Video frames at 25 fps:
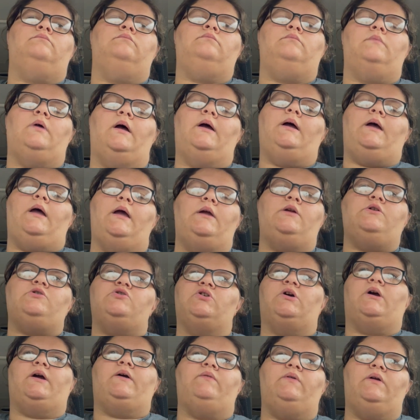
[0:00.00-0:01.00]
I hate
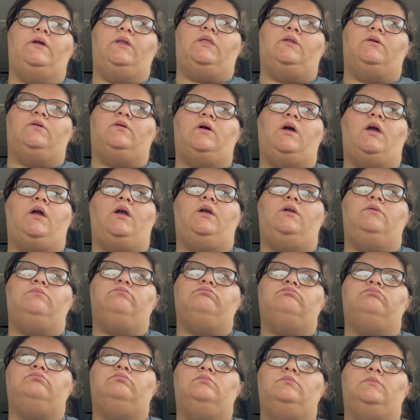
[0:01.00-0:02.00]
driving in the rain.
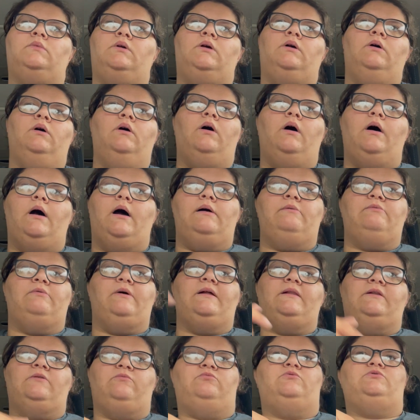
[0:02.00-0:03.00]
I'd
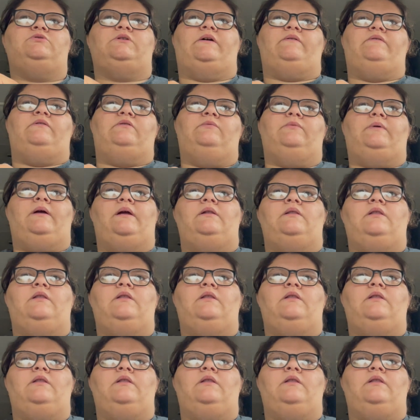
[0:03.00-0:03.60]
rather drive in rain